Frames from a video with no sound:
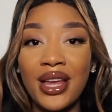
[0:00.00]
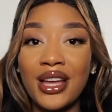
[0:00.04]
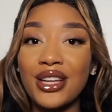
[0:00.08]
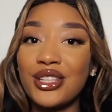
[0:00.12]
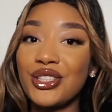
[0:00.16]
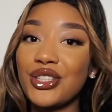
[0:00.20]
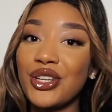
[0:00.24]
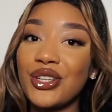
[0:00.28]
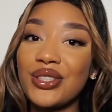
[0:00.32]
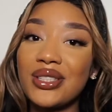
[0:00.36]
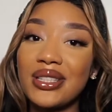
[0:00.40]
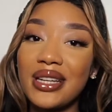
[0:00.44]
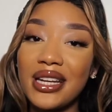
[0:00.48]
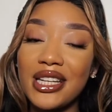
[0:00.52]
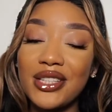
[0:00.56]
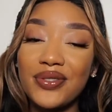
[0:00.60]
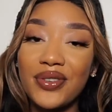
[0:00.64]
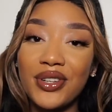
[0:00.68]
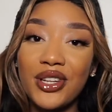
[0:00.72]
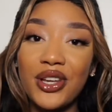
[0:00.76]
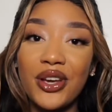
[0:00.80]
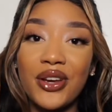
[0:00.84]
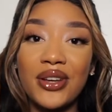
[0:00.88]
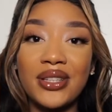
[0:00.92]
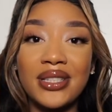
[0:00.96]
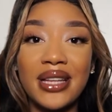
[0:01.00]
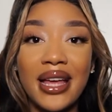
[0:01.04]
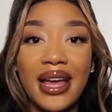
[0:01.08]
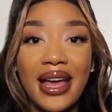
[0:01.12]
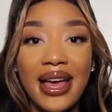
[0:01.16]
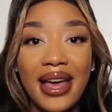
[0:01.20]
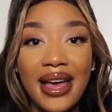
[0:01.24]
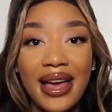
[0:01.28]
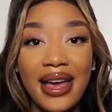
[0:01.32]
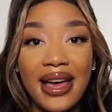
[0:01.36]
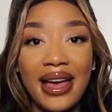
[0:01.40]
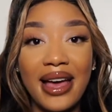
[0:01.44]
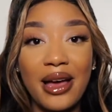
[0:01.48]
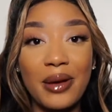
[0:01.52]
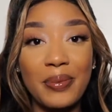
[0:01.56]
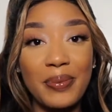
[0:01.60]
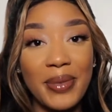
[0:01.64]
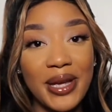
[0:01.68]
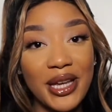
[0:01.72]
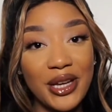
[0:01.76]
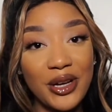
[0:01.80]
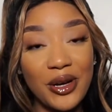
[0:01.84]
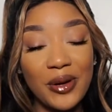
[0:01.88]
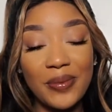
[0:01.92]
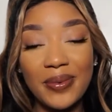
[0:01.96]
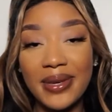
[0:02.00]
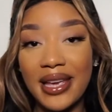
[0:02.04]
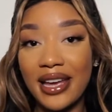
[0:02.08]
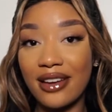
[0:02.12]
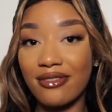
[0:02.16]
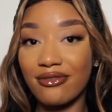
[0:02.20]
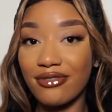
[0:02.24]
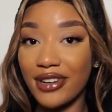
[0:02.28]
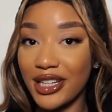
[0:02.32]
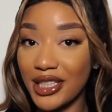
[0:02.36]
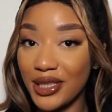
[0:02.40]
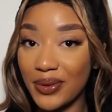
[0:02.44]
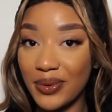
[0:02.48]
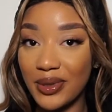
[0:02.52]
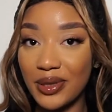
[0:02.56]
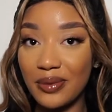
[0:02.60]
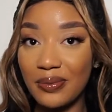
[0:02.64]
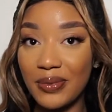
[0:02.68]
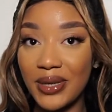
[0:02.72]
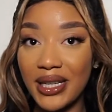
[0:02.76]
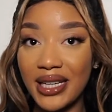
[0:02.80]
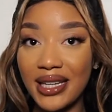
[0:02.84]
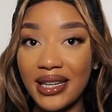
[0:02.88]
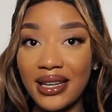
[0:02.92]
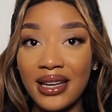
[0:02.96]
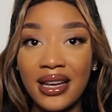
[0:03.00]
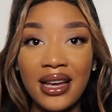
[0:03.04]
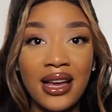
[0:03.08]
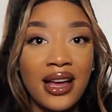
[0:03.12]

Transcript: So today's video is a hair and makeup get ready with me,